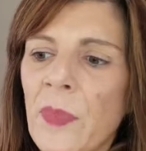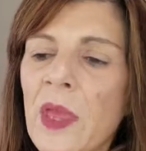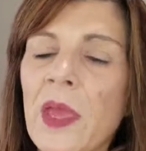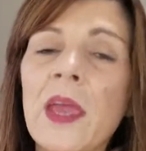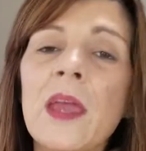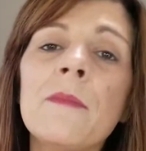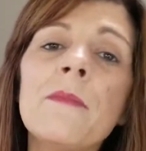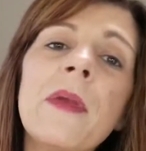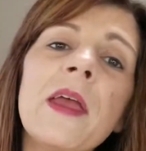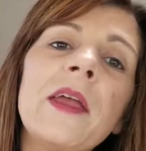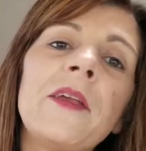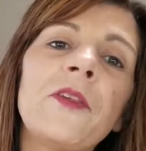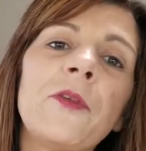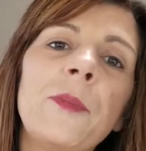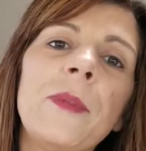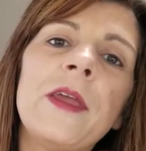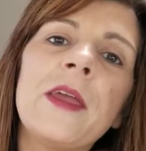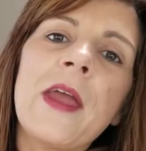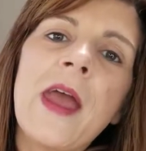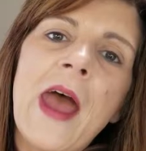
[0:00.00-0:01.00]
it makes
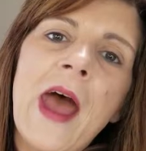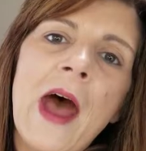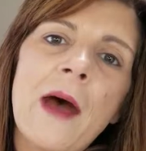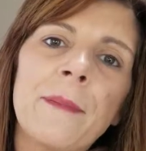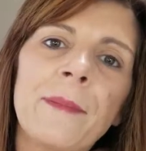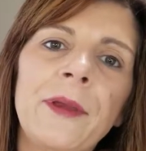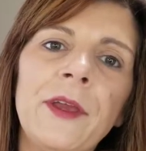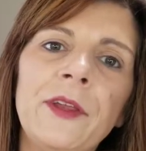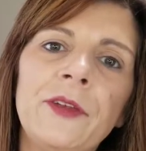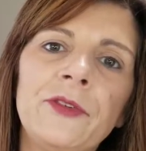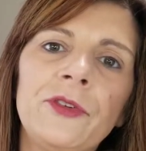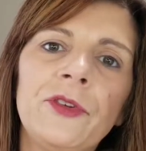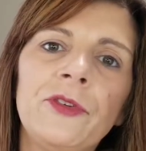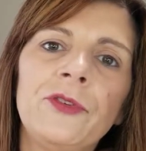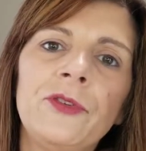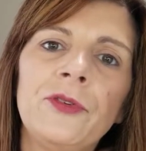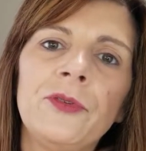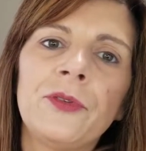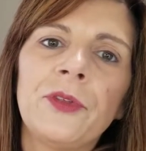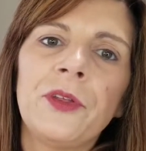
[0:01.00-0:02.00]
me happy to
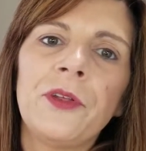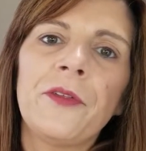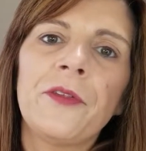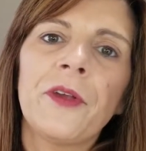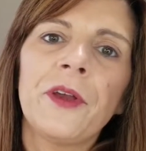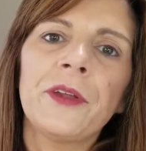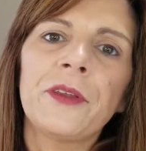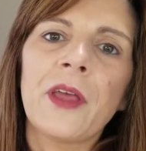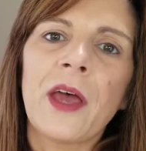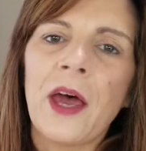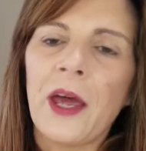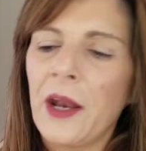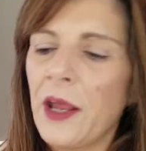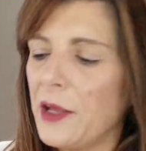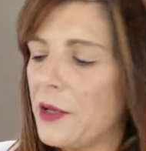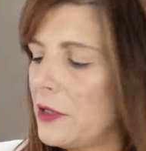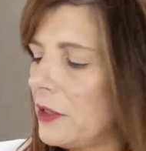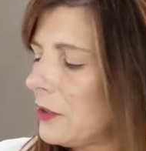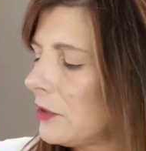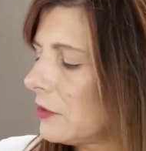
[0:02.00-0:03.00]
do things like that. I
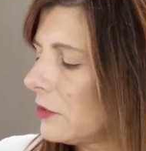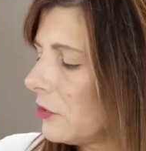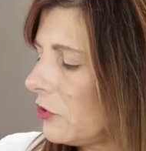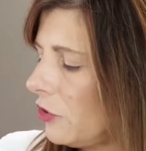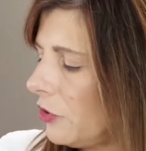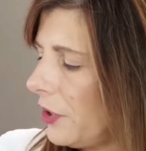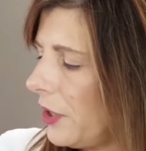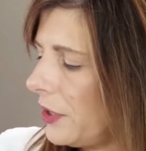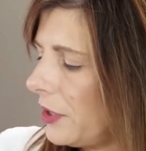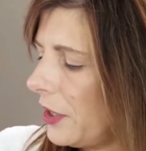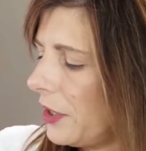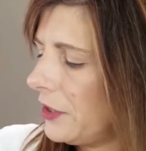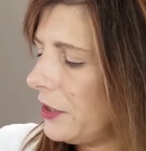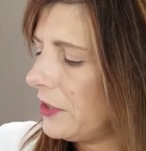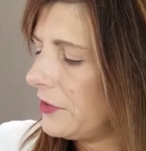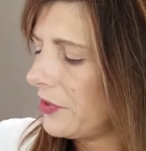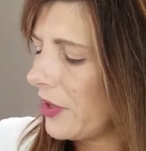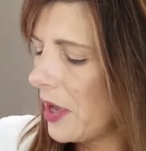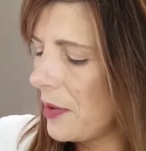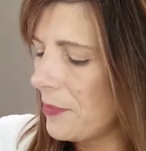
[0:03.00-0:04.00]
can create
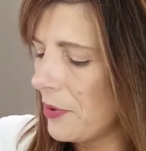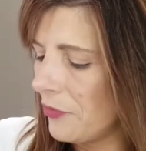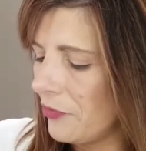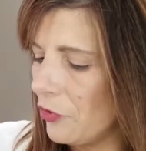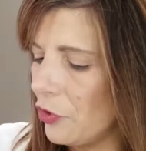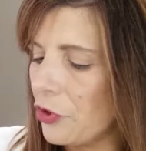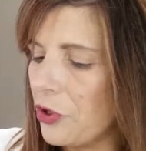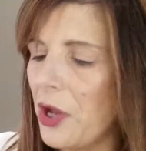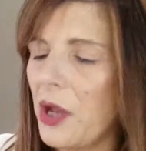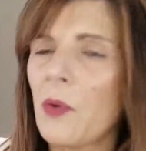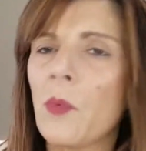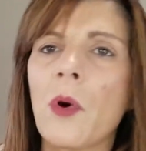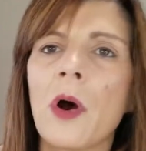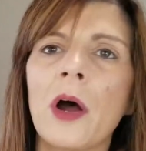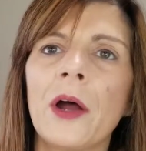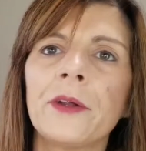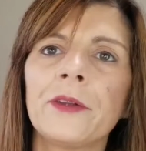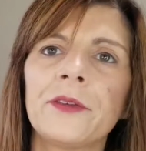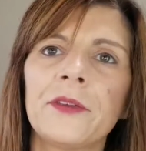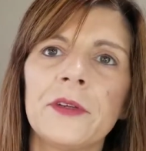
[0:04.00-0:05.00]
any type of look I
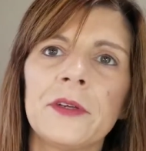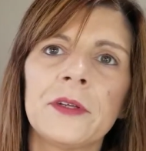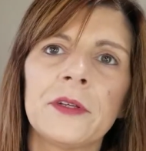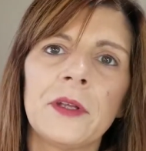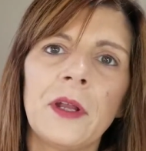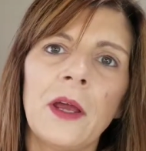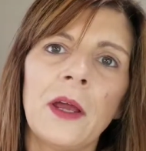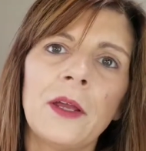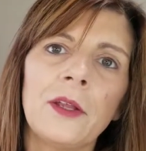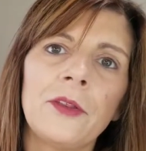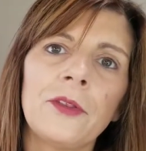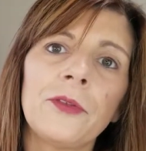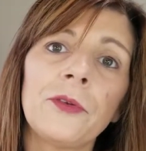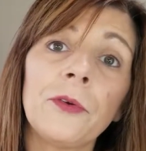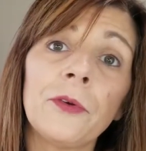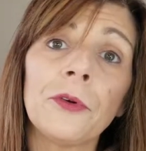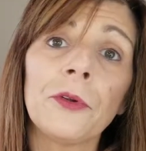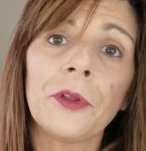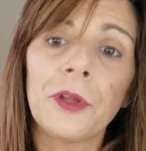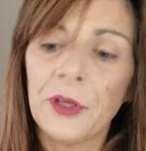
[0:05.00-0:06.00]
want and I
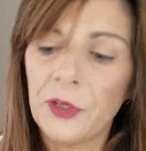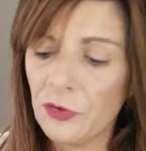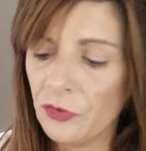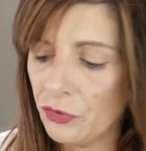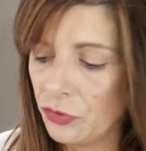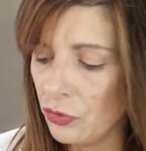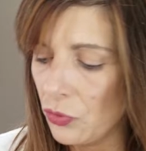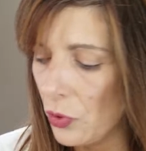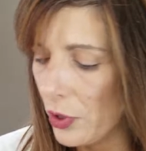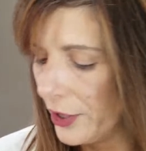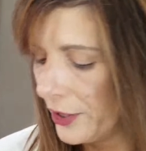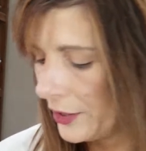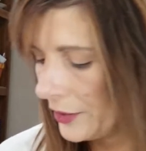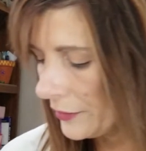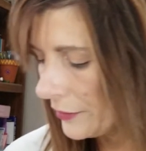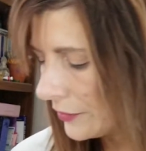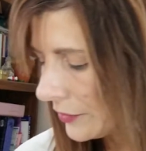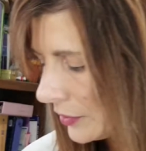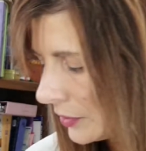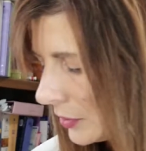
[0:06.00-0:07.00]
thoroughly enjoy it.